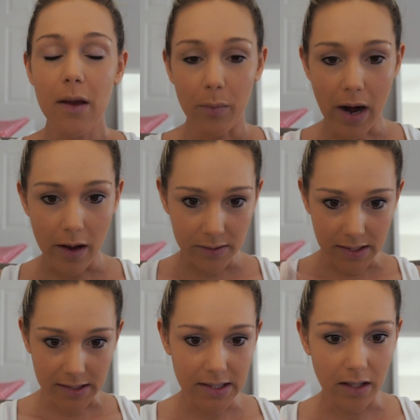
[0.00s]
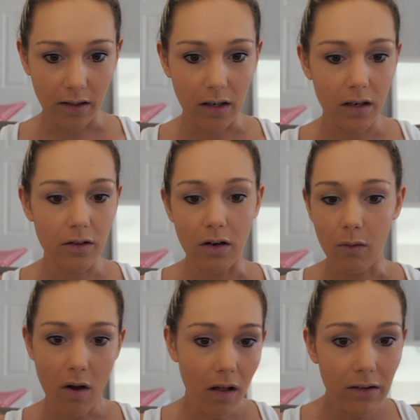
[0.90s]
brows, concealer, you
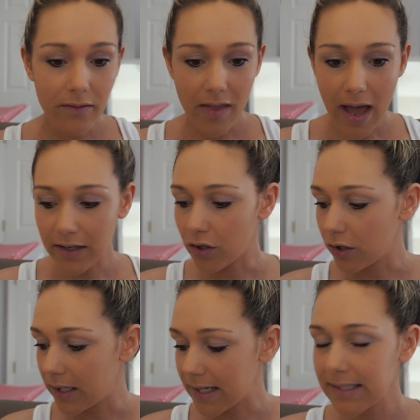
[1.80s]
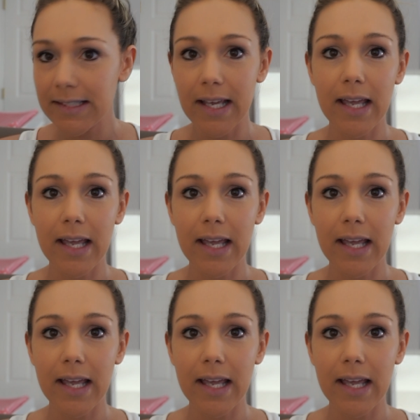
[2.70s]
know, all of that goodness,